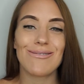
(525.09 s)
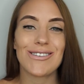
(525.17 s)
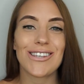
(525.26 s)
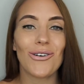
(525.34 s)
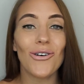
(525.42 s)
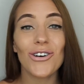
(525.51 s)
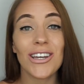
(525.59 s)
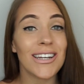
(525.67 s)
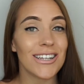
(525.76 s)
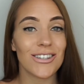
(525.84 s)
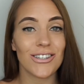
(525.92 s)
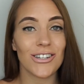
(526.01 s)
So all you
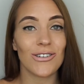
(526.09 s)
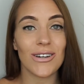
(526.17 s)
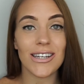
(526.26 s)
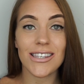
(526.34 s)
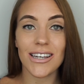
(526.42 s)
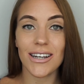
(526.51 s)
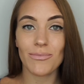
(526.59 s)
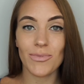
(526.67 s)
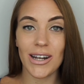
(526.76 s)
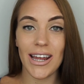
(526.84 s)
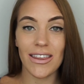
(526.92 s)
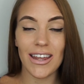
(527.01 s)
need to do is
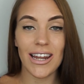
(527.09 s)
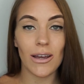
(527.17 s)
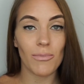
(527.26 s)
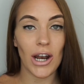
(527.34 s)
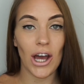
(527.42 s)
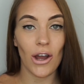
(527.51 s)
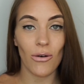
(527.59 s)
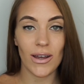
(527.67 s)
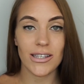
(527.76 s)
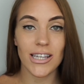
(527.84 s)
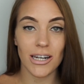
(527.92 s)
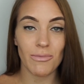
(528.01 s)
click the link below.
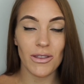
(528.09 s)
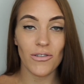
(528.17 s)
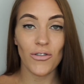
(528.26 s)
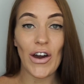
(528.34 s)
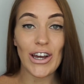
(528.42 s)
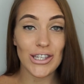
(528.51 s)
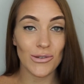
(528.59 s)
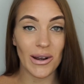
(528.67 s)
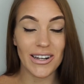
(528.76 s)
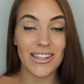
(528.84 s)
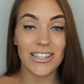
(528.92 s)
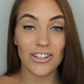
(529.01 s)
It's going to be the first
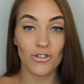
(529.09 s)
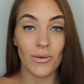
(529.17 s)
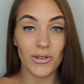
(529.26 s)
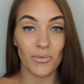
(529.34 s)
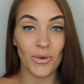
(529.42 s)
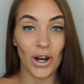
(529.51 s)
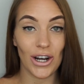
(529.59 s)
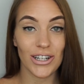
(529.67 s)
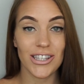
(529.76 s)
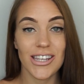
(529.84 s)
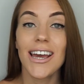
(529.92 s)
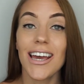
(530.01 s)
one in the description
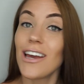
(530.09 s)
box.